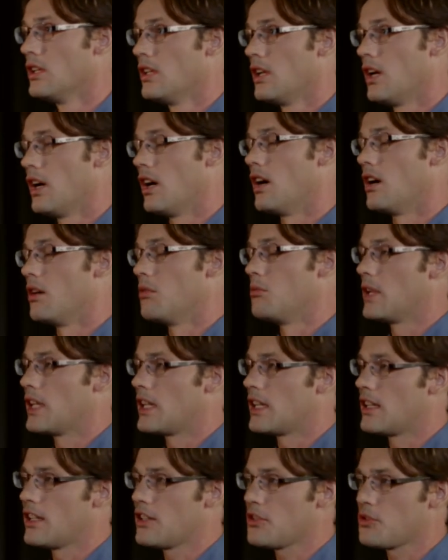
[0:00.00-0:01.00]
um, in
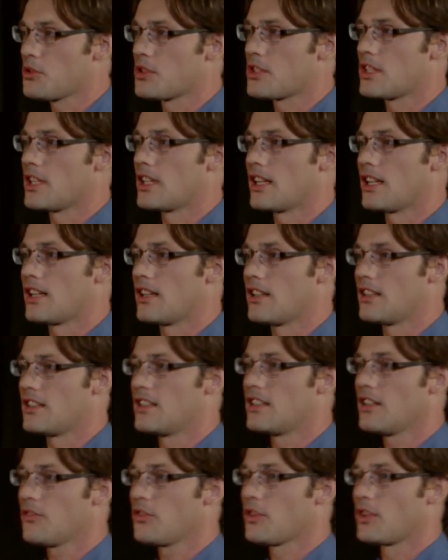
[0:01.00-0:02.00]
an interesting and
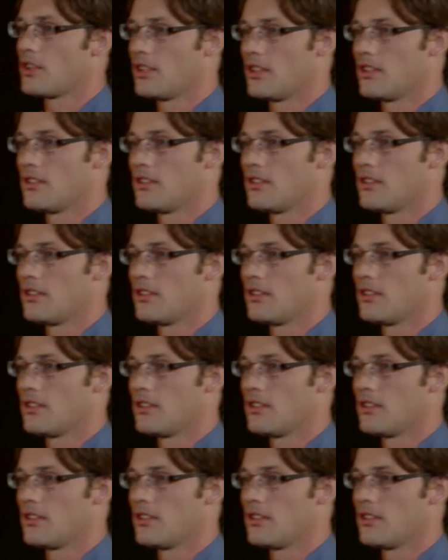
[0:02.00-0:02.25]
different